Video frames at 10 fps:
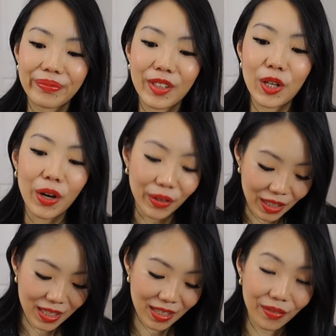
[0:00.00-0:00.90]
you know,
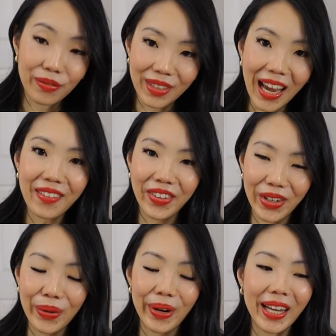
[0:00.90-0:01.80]
this is a tag
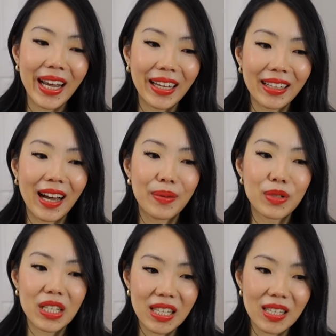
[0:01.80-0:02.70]
video, right? And I'm
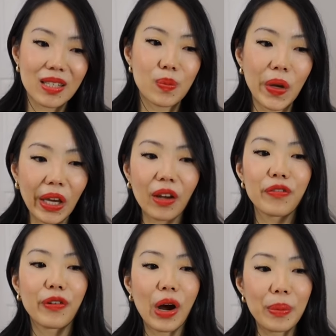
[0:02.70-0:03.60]
just speaking
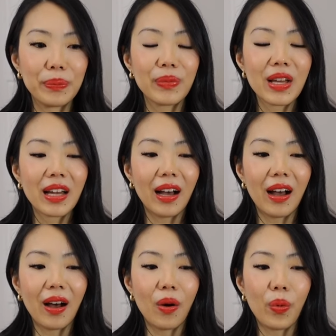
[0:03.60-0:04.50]
from
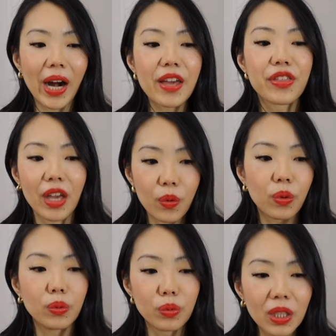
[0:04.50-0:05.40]
uh, what I think
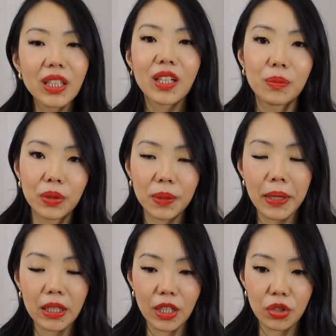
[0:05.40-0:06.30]
will really complete
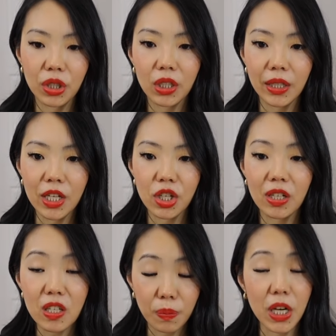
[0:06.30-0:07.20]
my luxury collection,
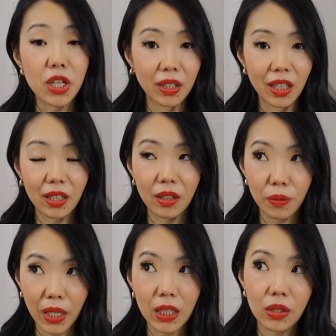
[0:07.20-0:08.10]
especially in the
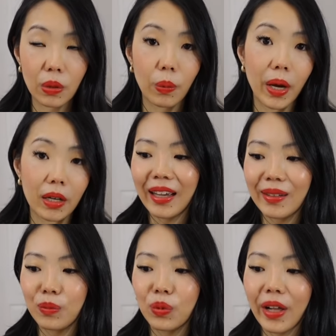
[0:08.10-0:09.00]
ready to wear.
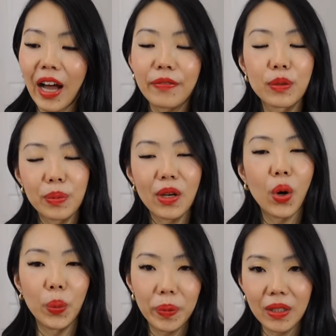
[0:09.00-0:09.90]
I will have to be
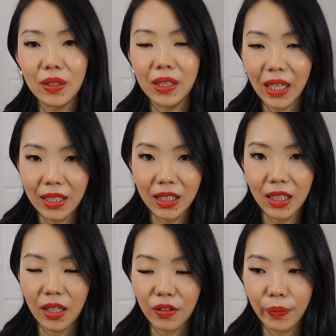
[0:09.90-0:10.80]
open to the
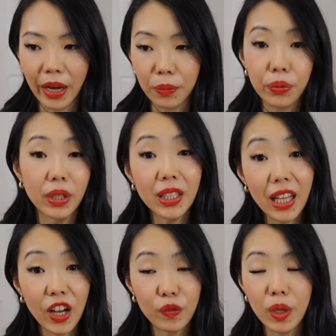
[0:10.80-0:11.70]
idea of buying pre
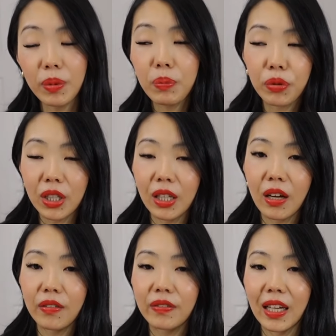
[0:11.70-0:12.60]
love, maybe pre
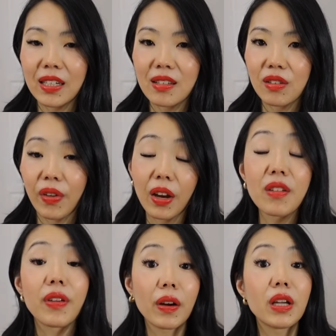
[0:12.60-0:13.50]
love that is very,
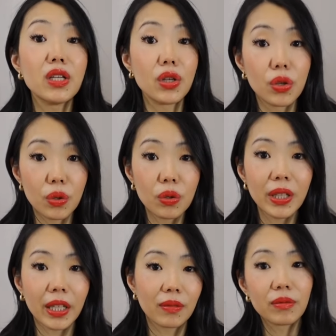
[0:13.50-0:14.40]
very new,
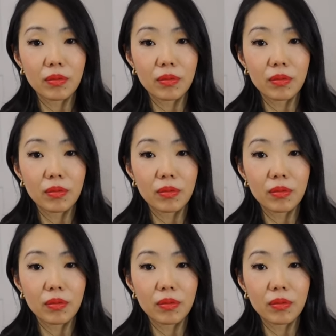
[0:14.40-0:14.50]
like